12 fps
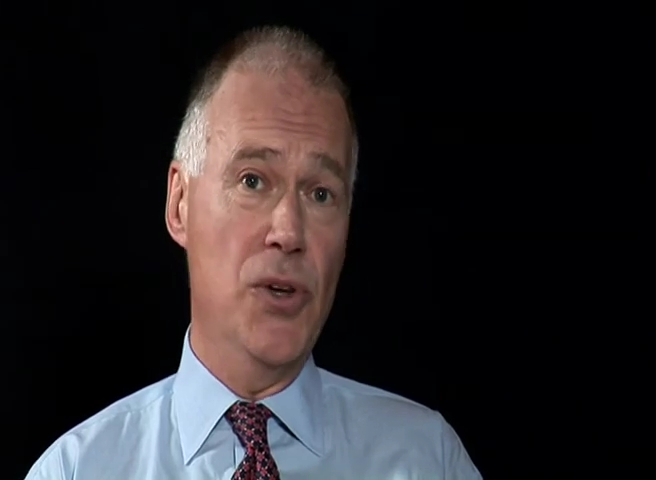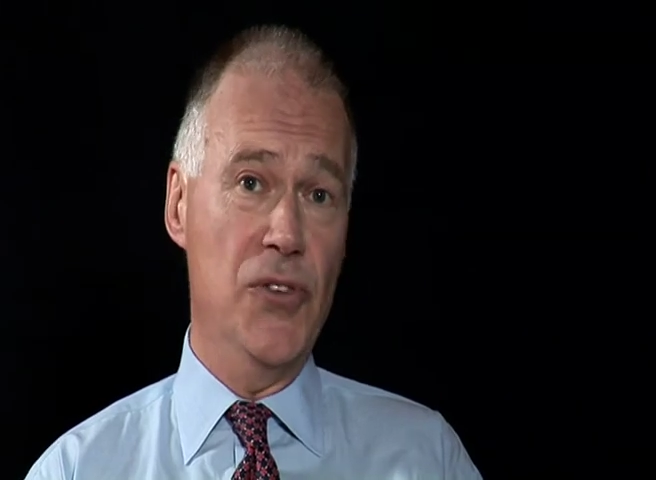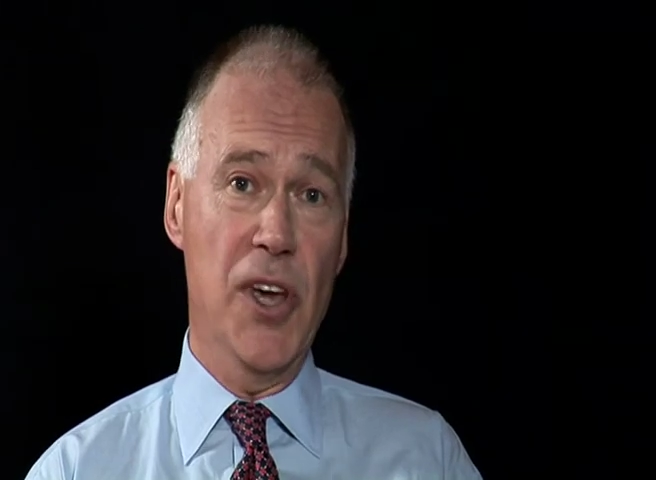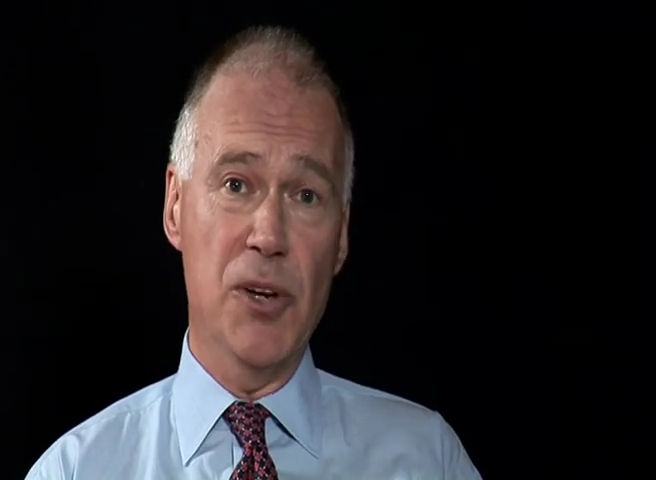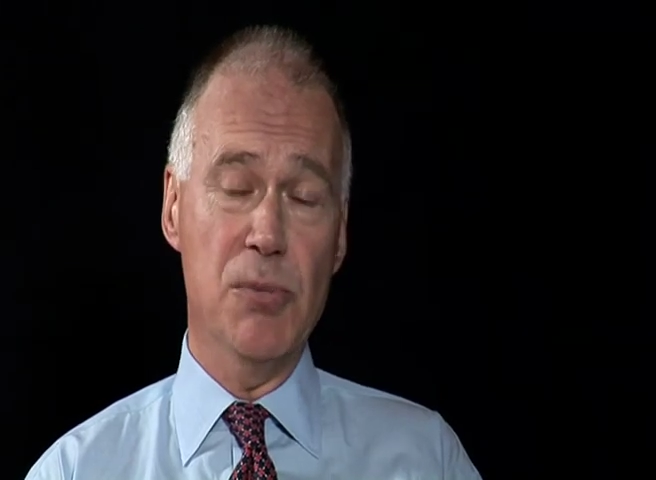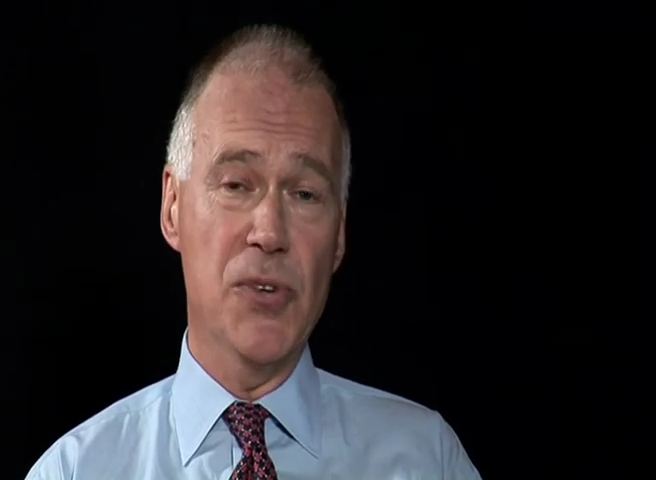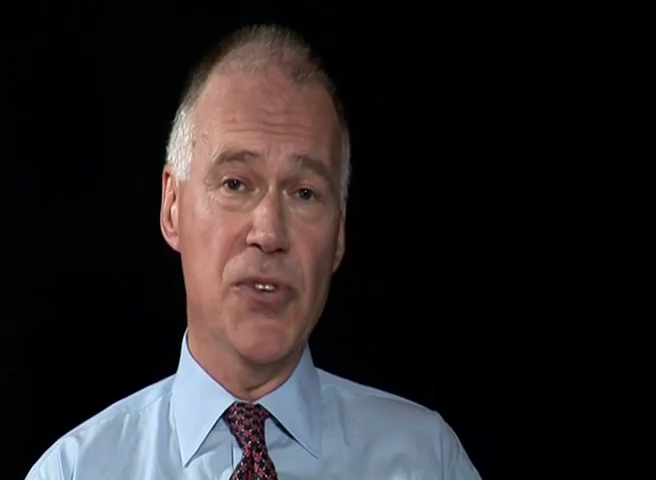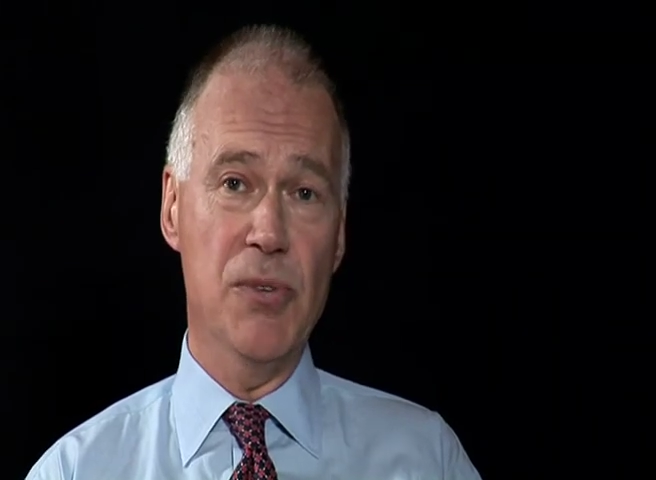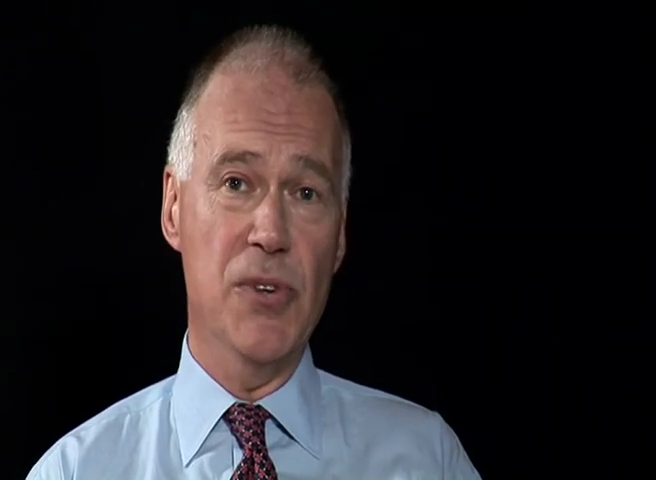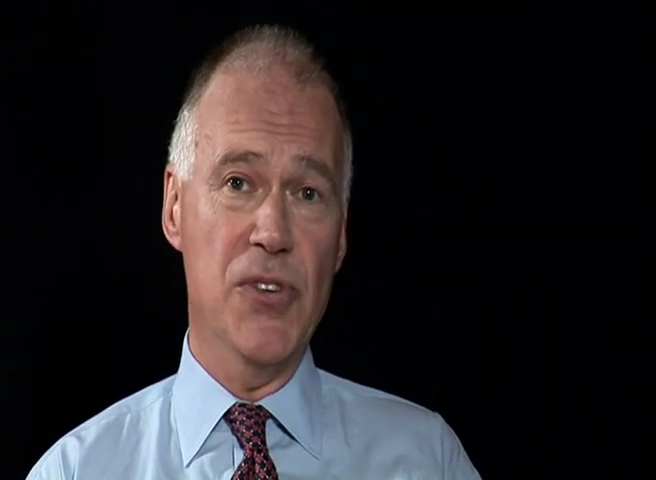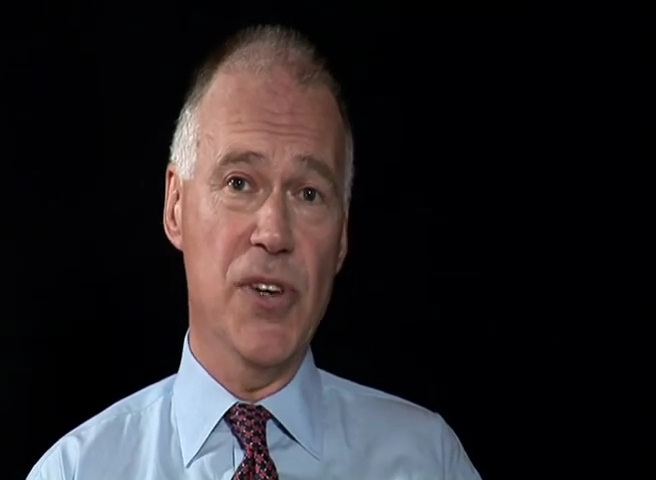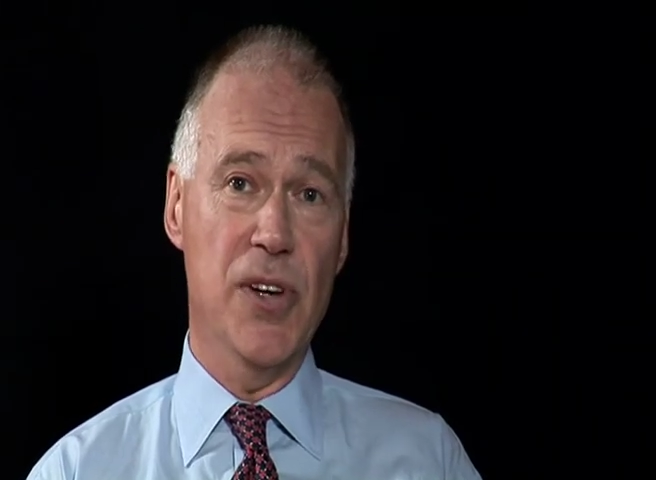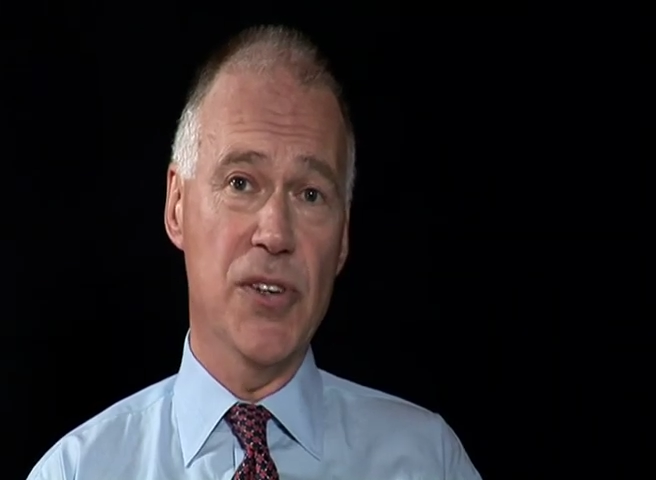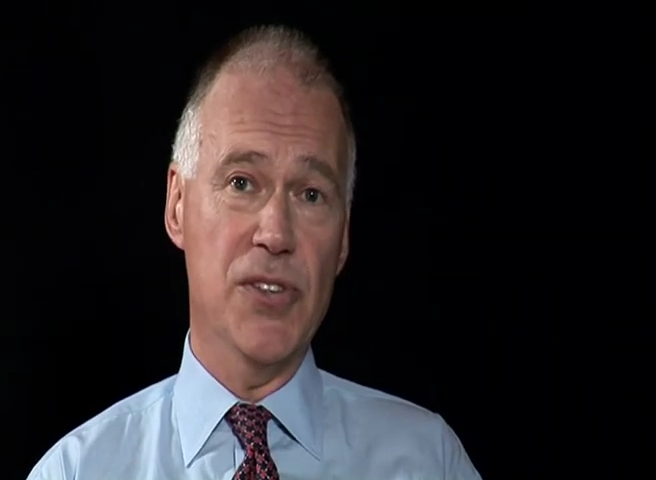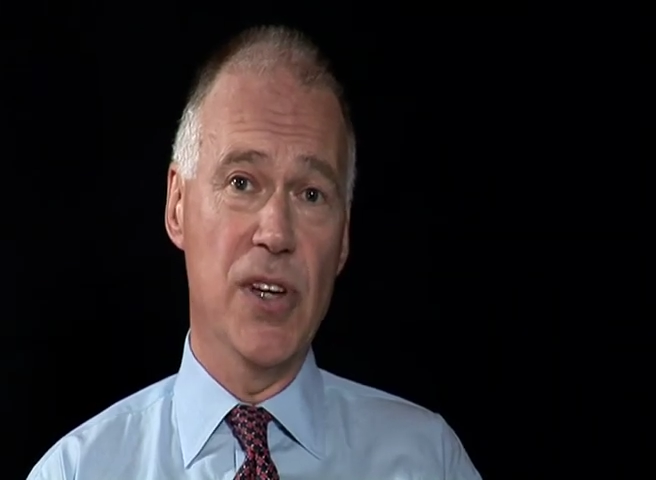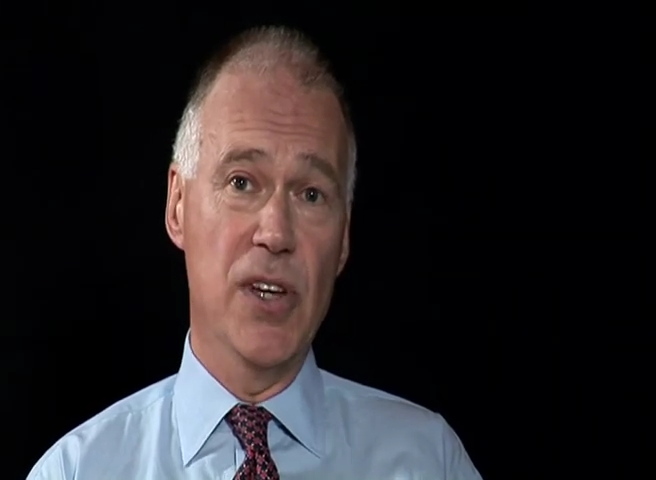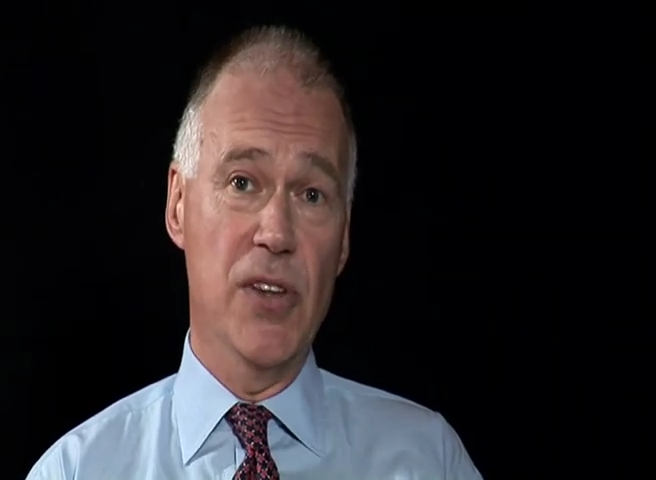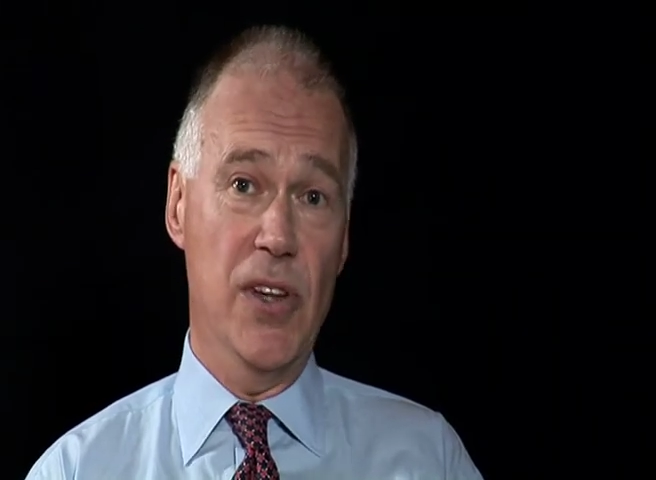using animals in research.